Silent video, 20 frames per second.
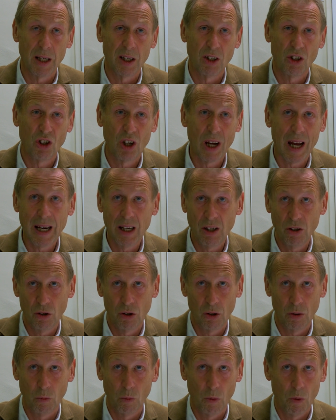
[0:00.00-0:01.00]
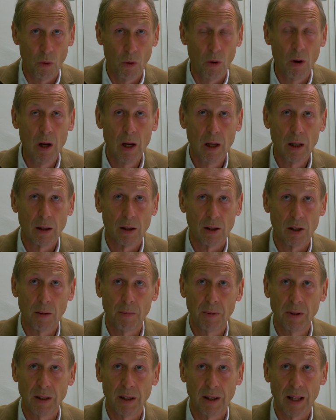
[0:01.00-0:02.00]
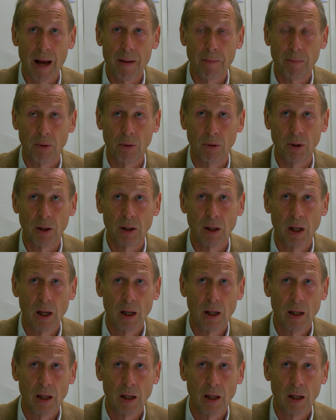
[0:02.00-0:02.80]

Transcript: It changed the war because up until that point